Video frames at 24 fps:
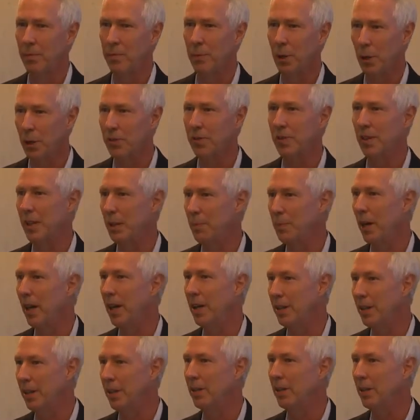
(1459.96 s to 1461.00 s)
personally
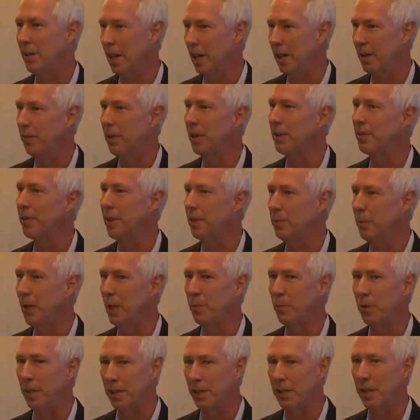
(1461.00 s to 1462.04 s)
pioneered a lot of this
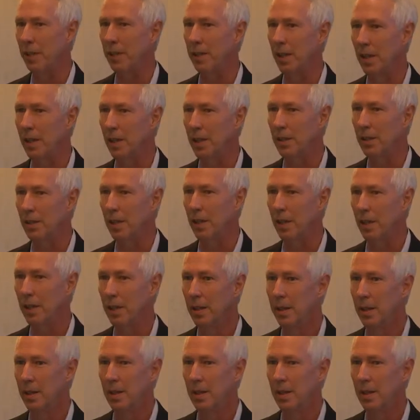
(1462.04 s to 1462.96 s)
in-memory technology